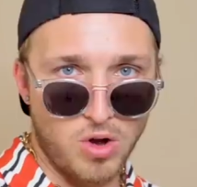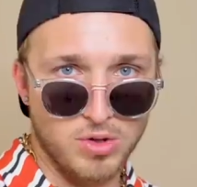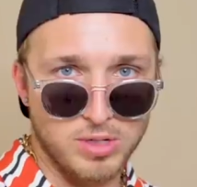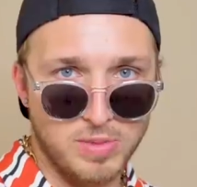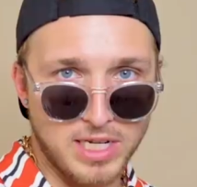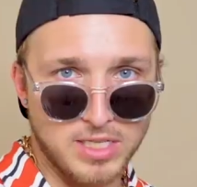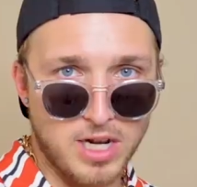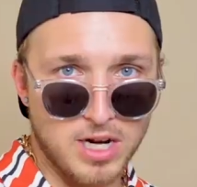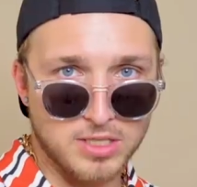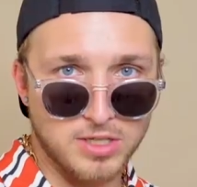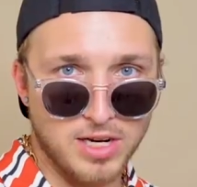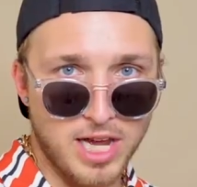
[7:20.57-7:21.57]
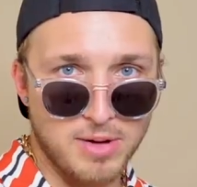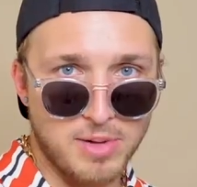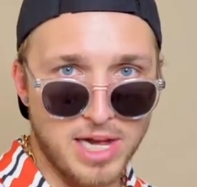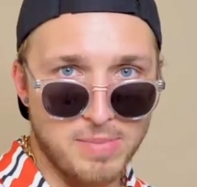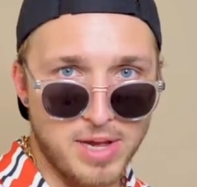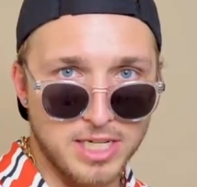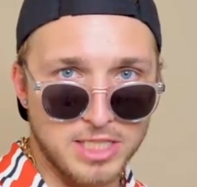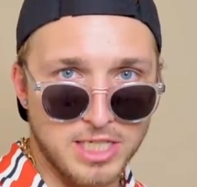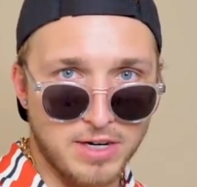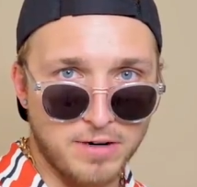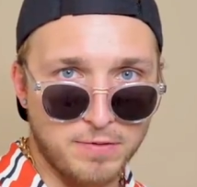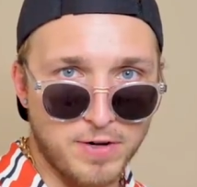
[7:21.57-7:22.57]
Only my doctor and my
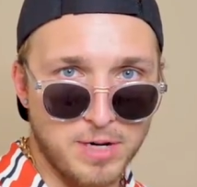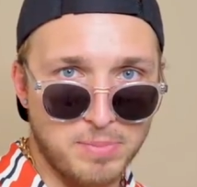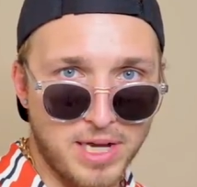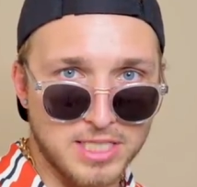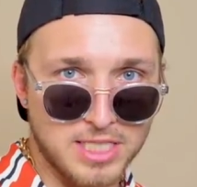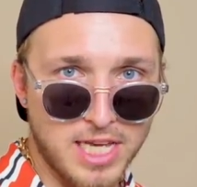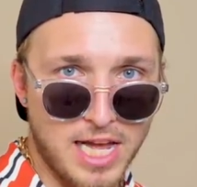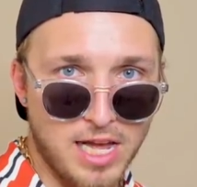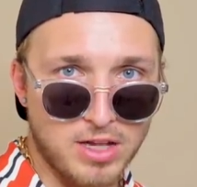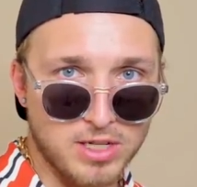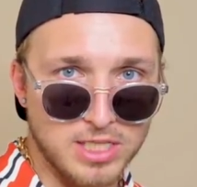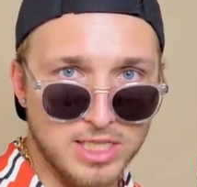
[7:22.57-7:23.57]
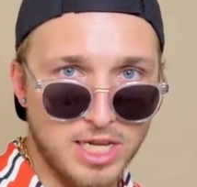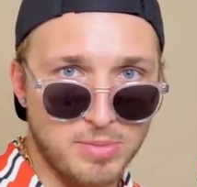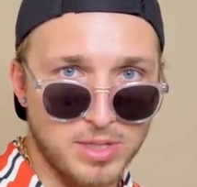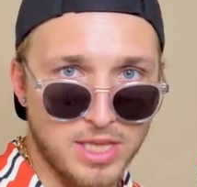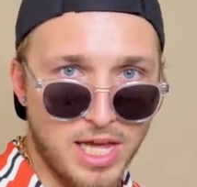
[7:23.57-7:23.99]
imaginary friend Pascal can tell me